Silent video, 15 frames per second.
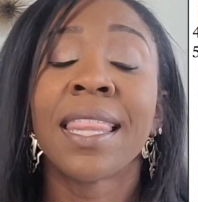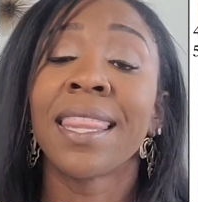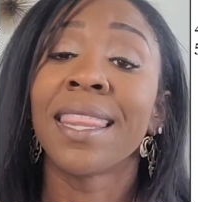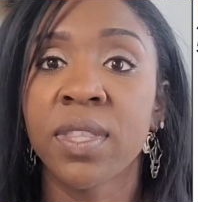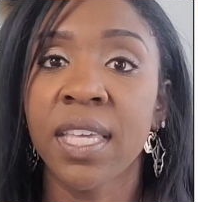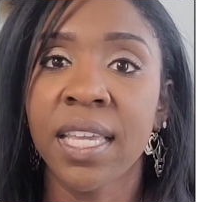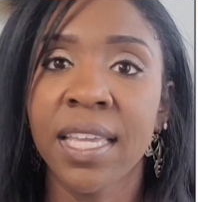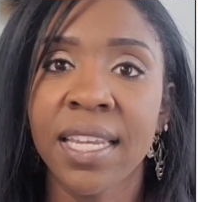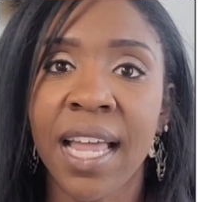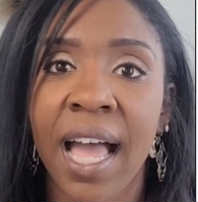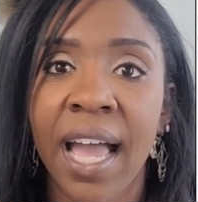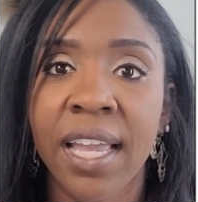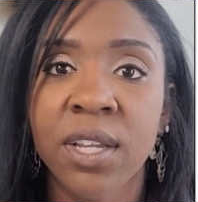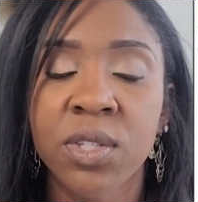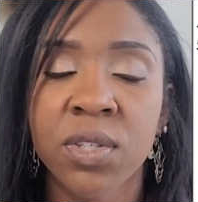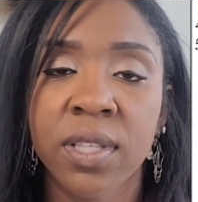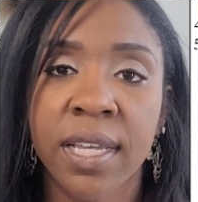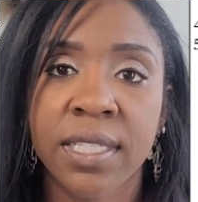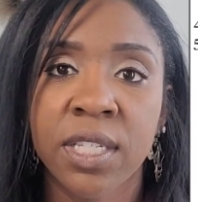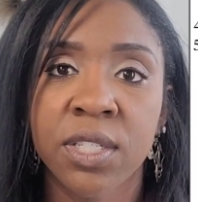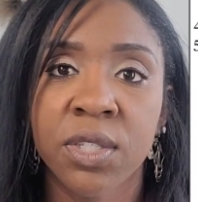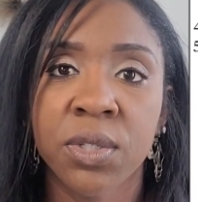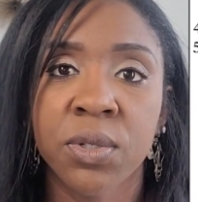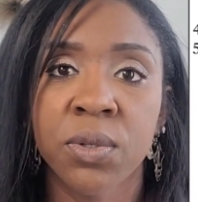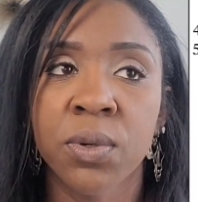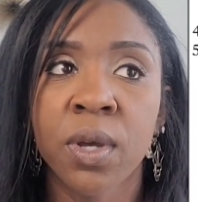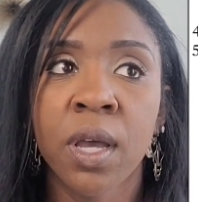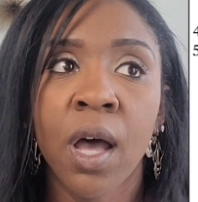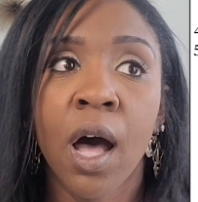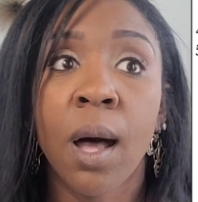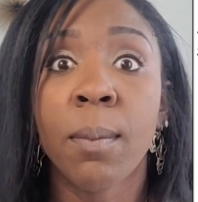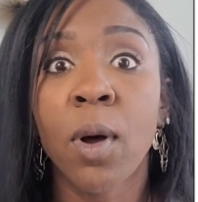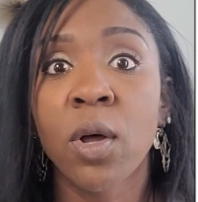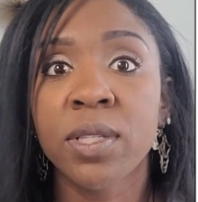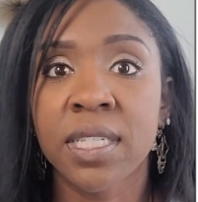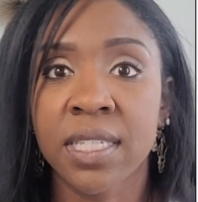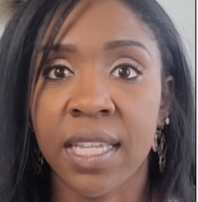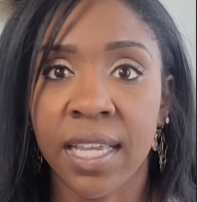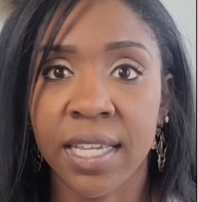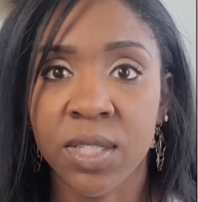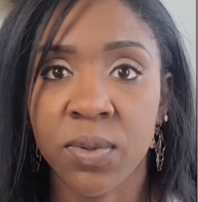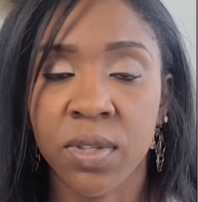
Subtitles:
Then I usually like to do a multi-dance,